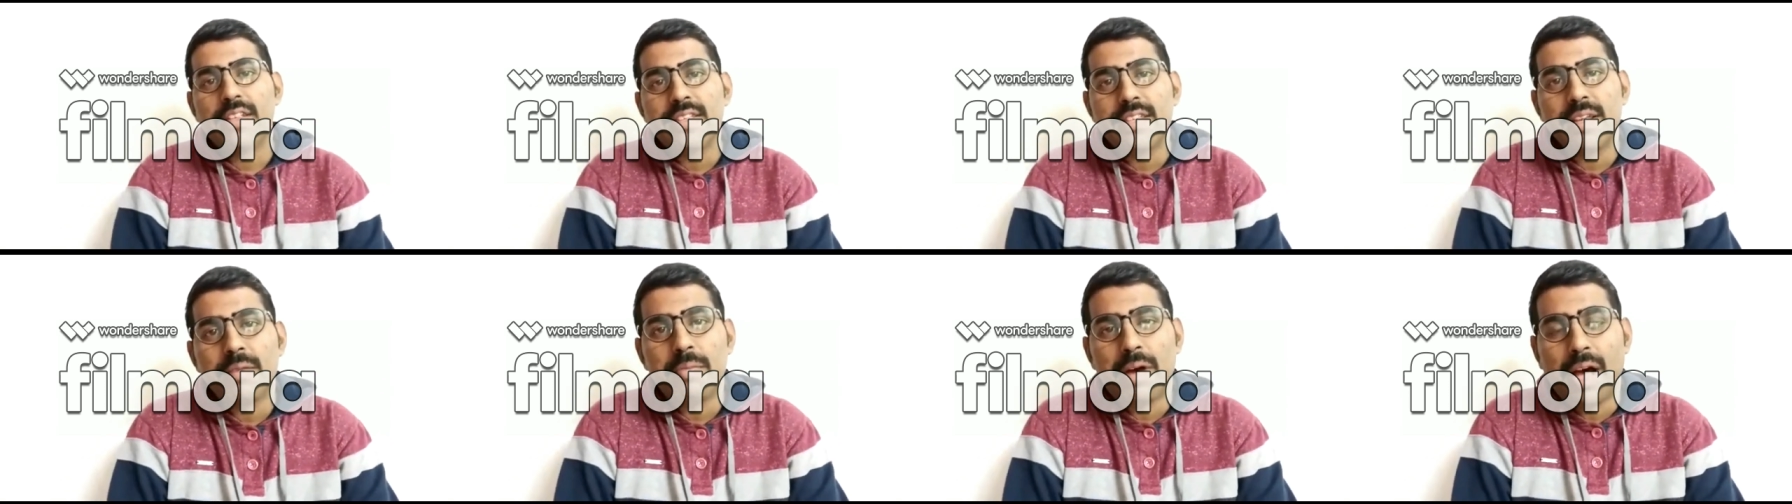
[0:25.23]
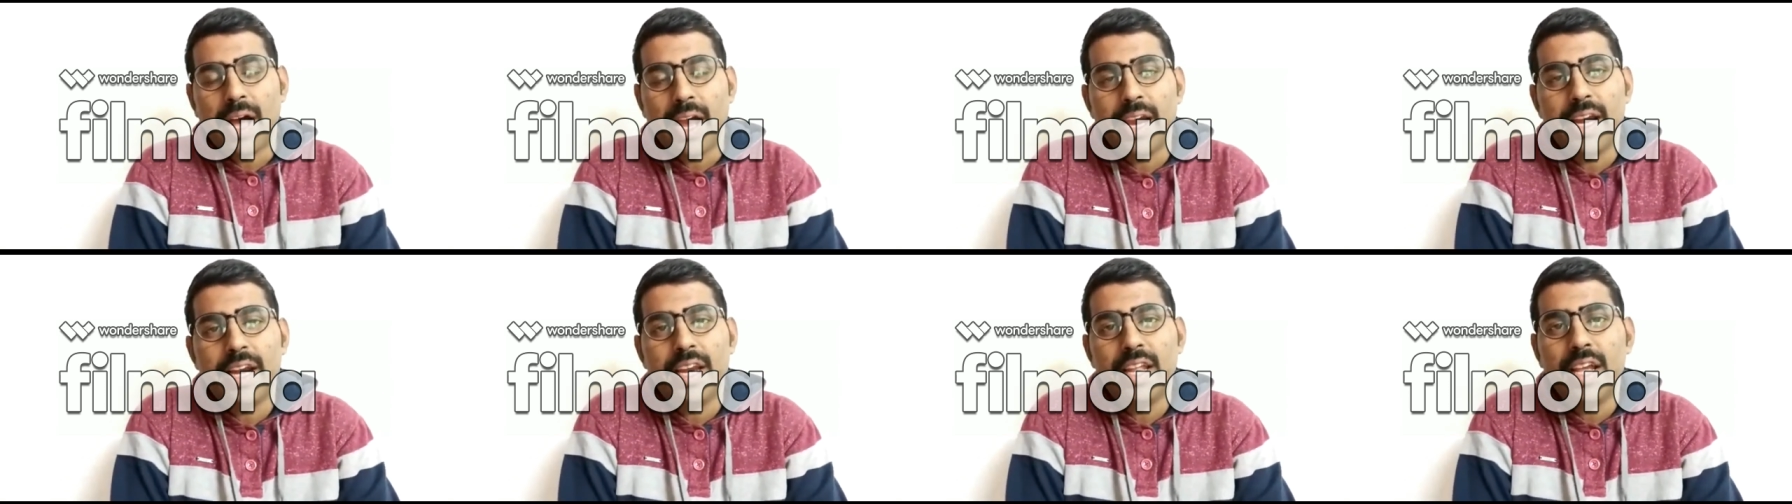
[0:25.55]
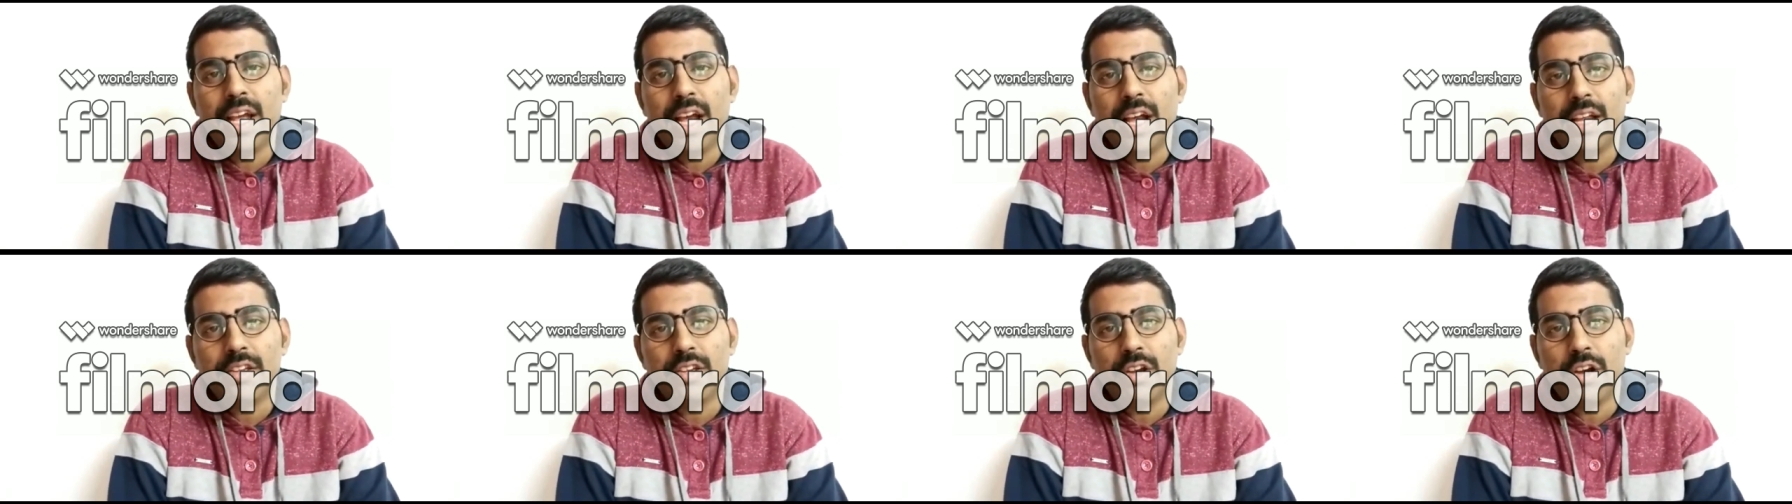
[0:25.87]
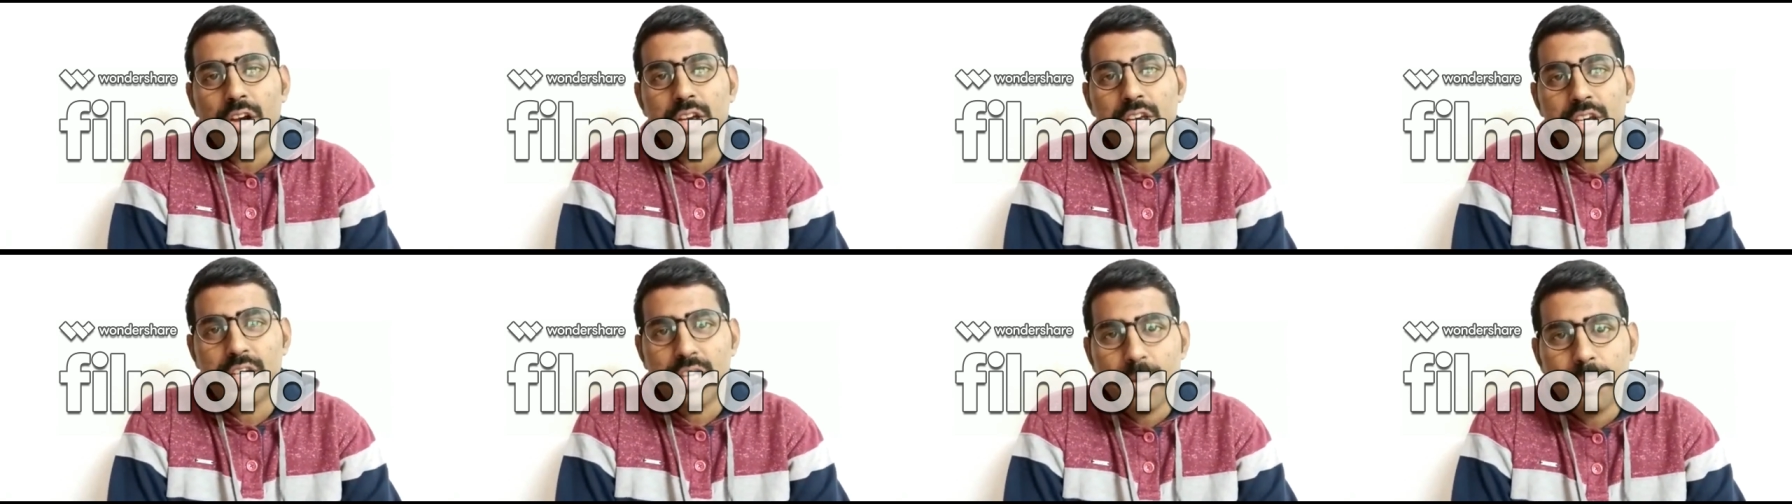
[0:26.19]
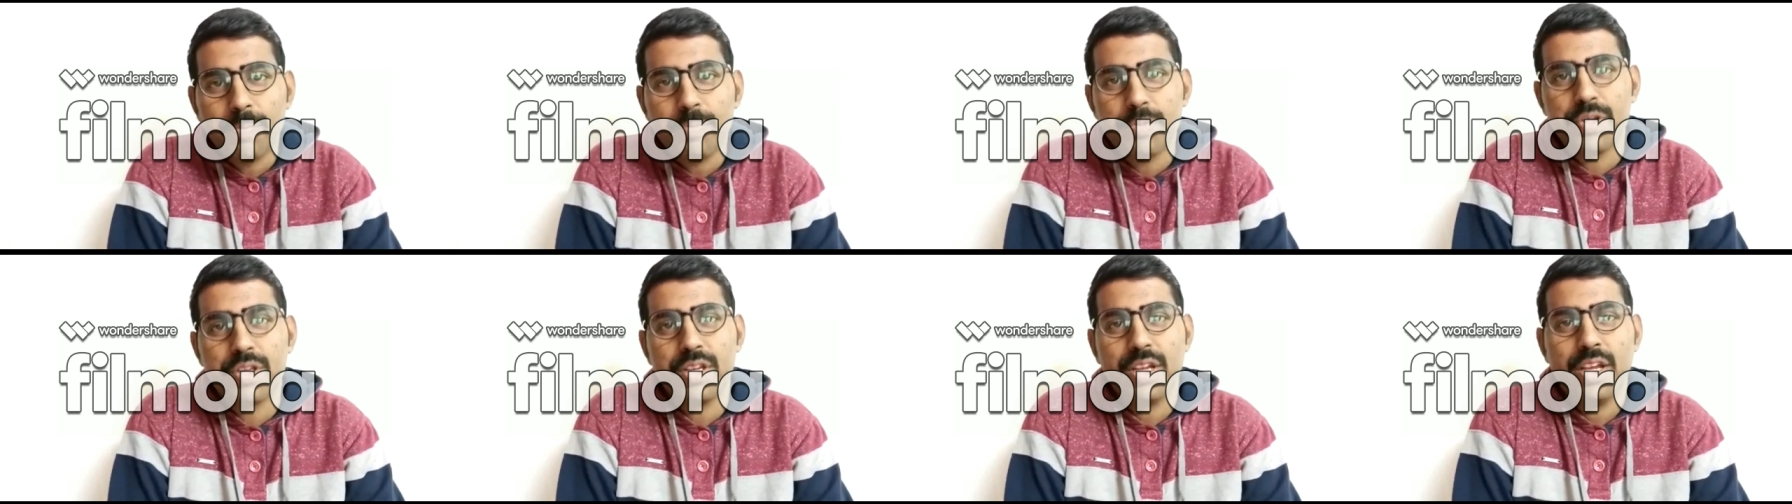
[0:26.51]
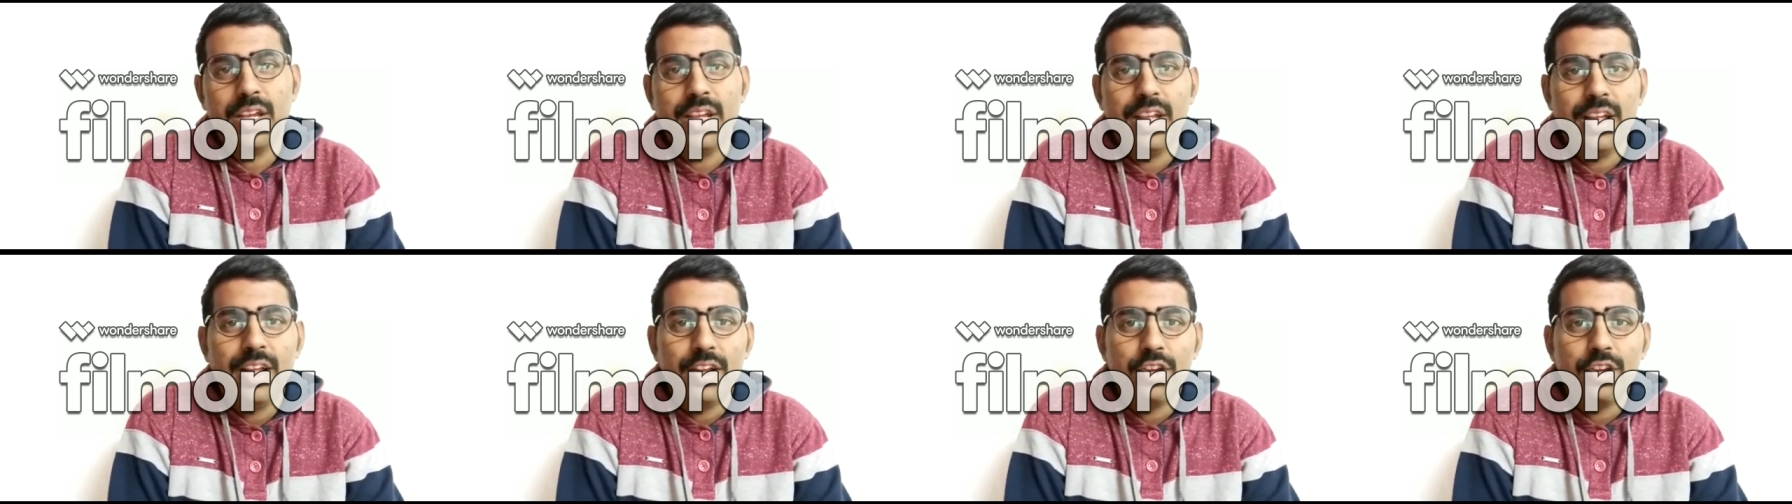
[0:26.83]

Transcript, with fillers: some ideas or tips